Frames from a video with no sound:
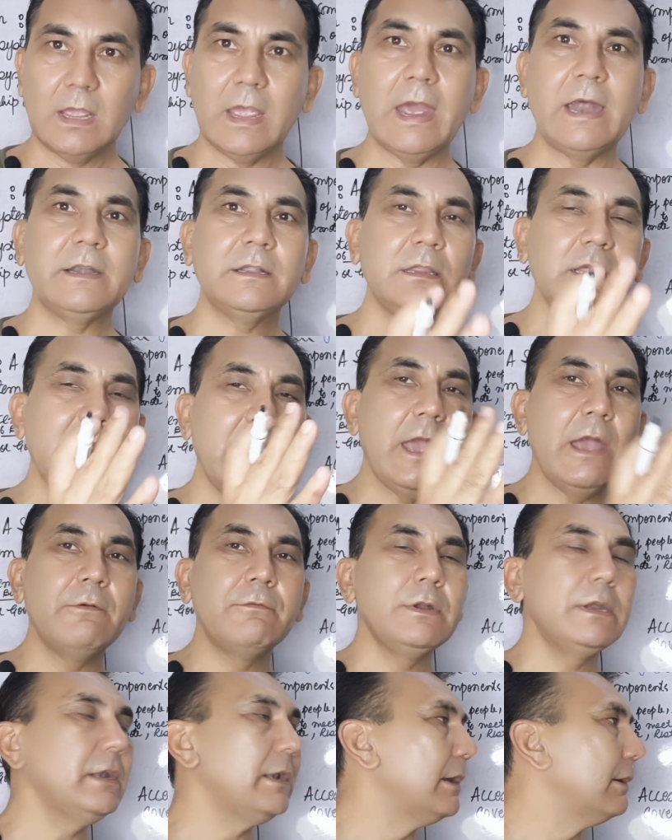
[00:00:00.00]
At the
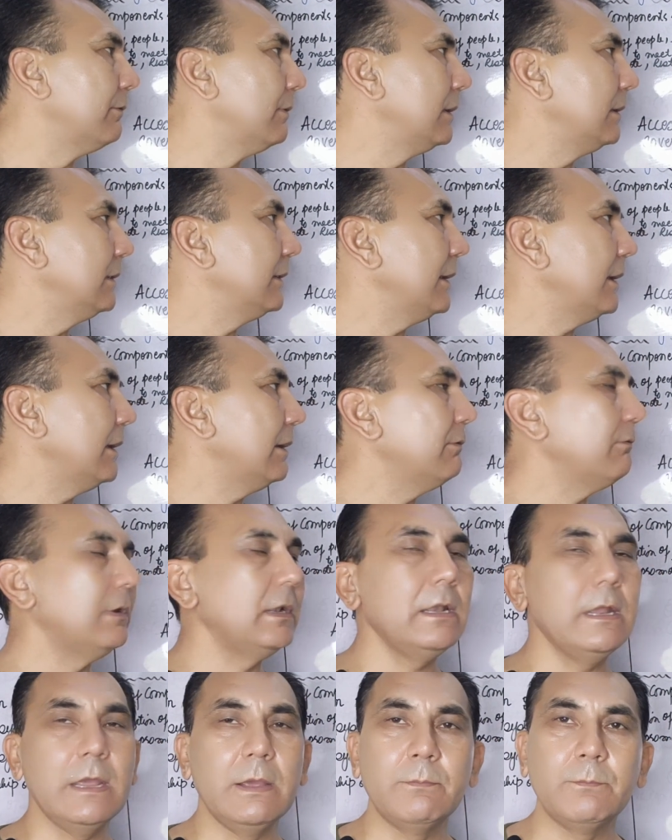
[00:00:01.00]
every level, they
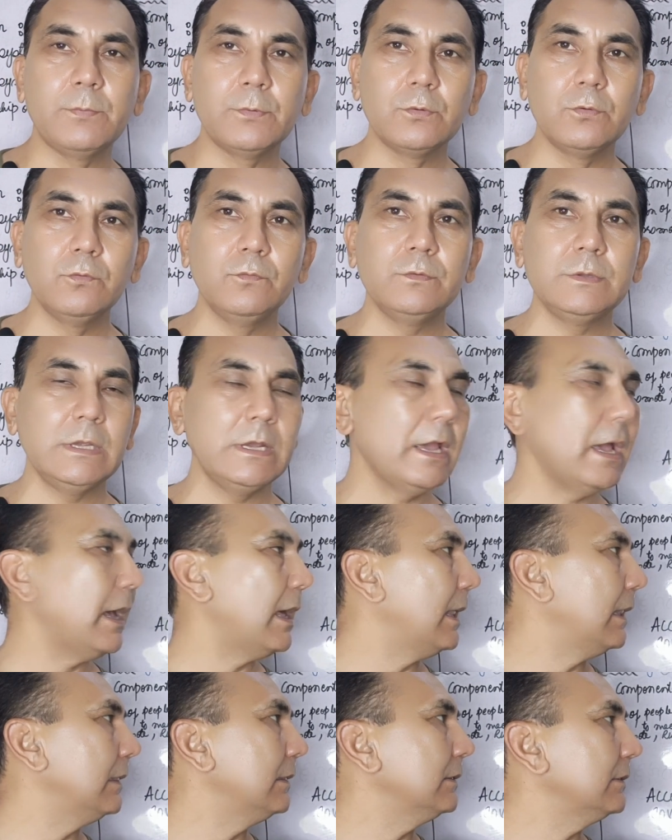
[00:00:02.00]
will improve the
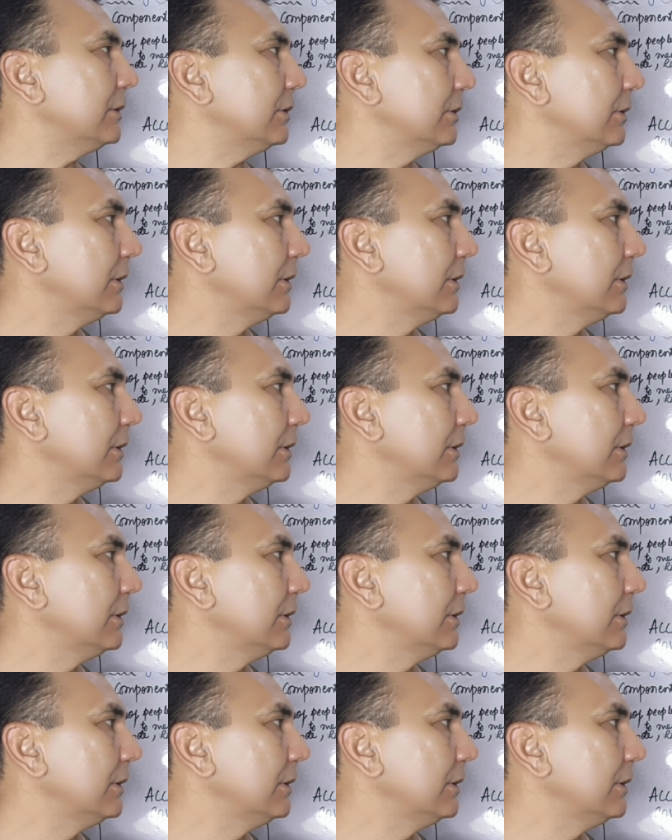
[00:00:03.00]
health.